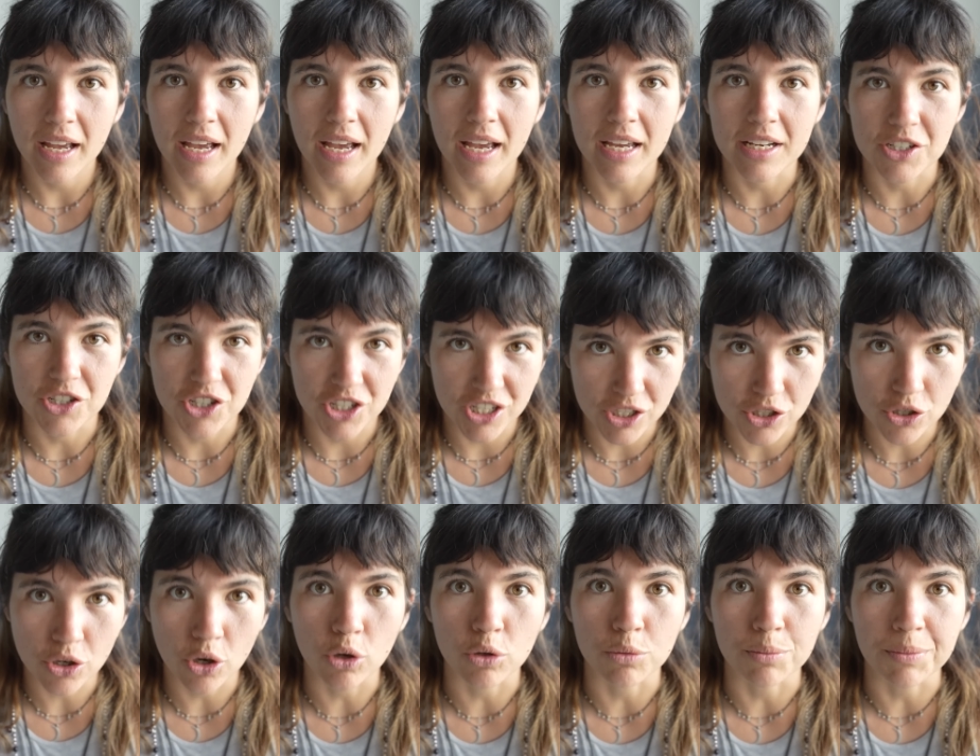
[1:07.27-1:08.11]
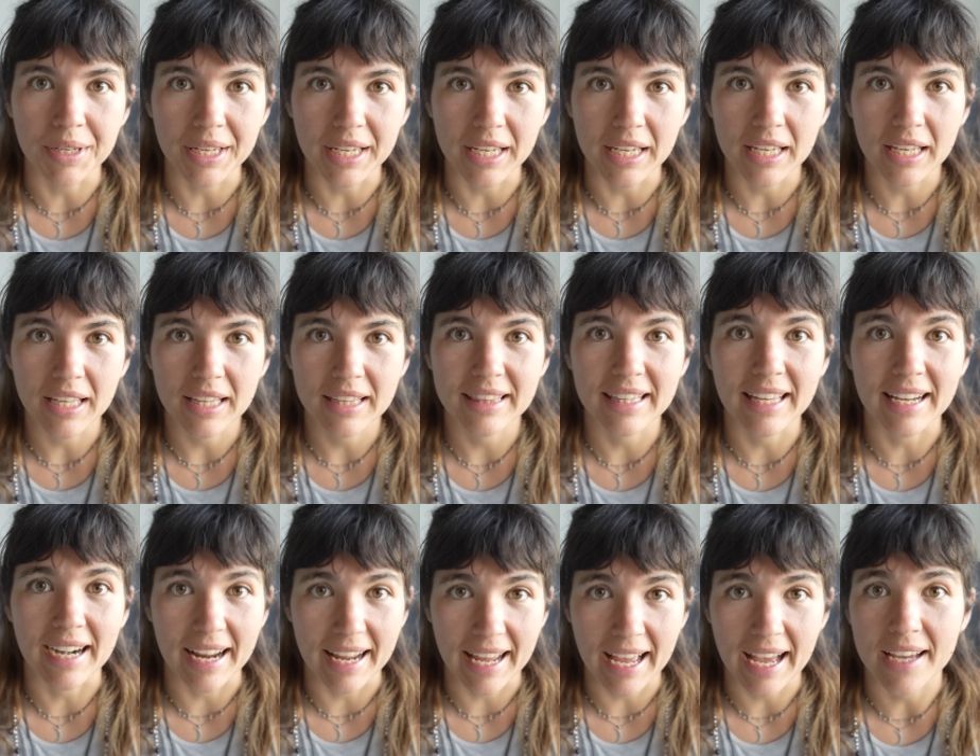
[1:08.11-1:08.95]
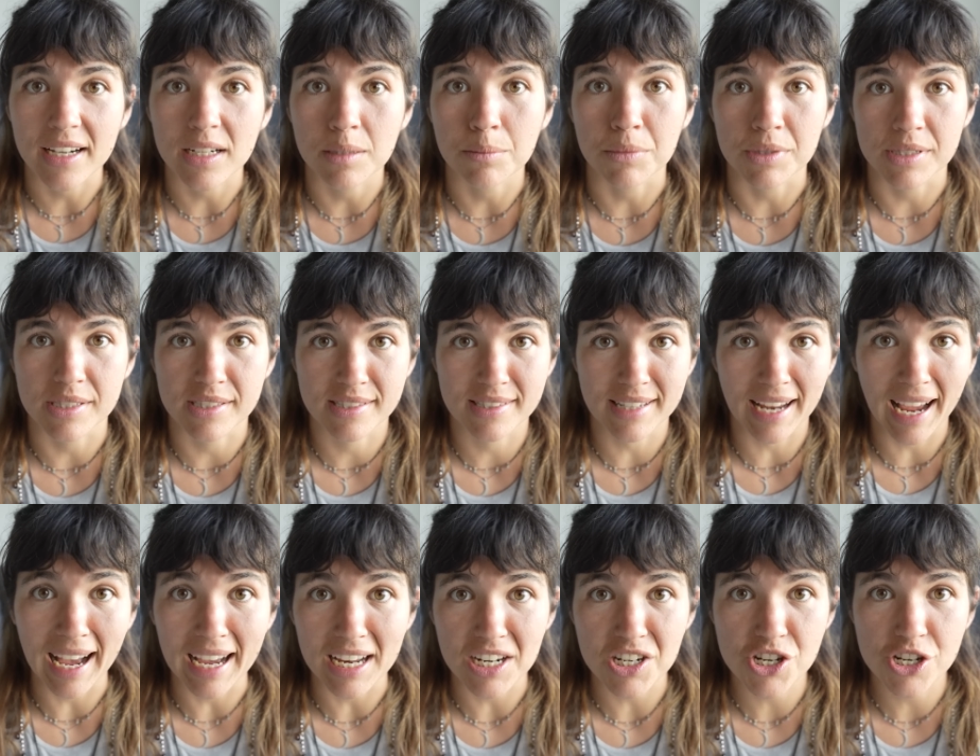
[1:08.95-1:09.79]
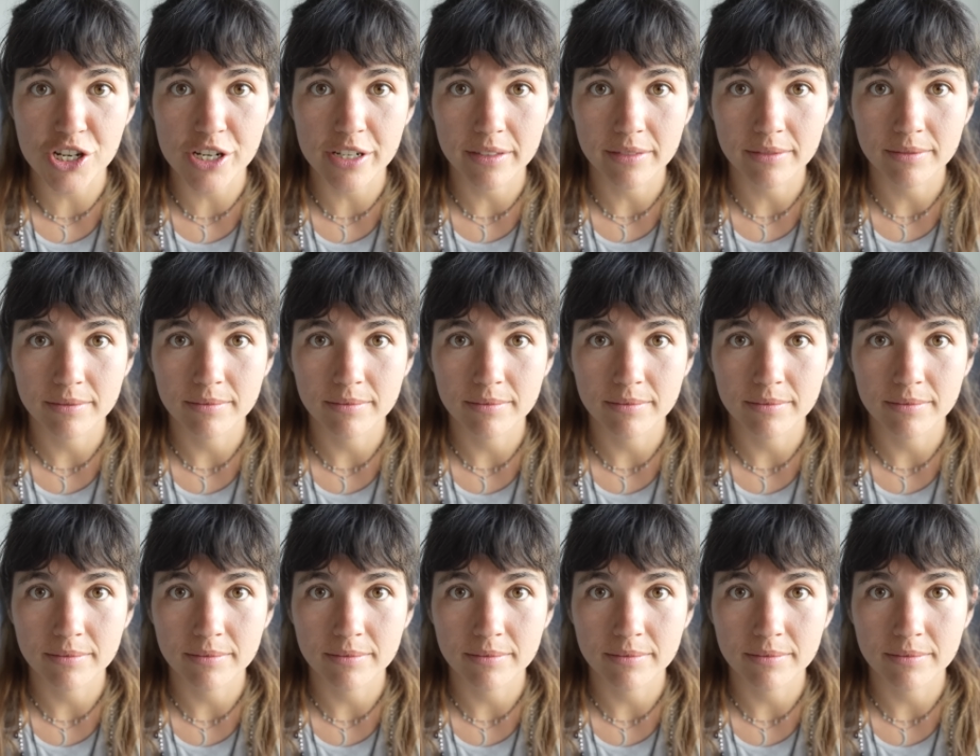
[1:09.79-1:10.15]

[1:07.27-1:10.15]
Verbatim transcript: and she told me that I had a mustache.